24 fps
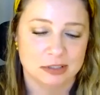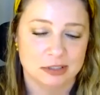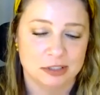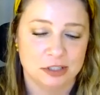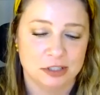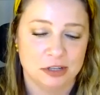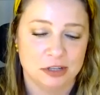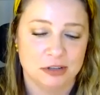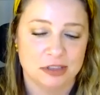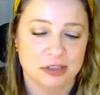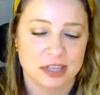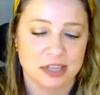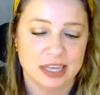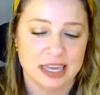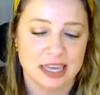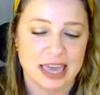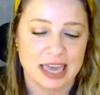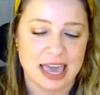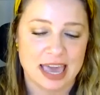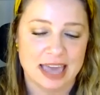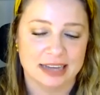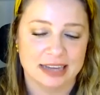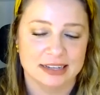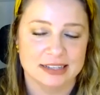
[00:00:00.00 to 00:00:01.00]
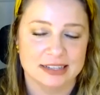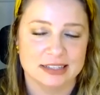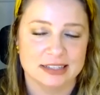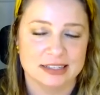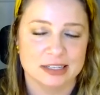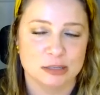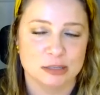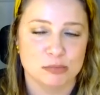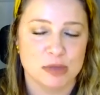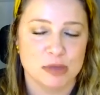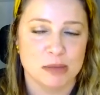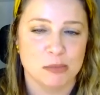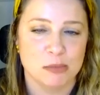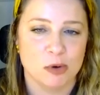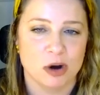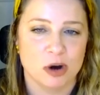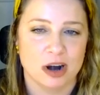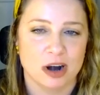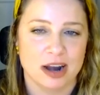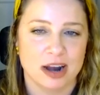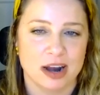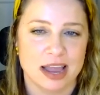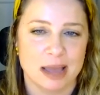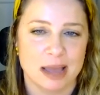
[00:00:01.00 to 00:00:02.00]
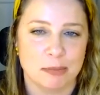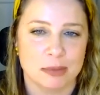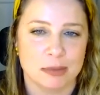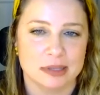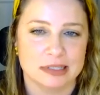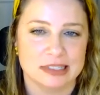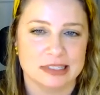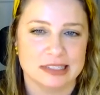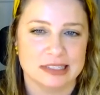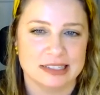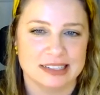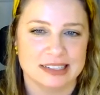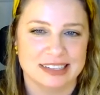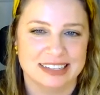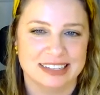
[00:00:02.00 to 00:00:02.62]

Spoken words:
do you think Agnes's memoir happens?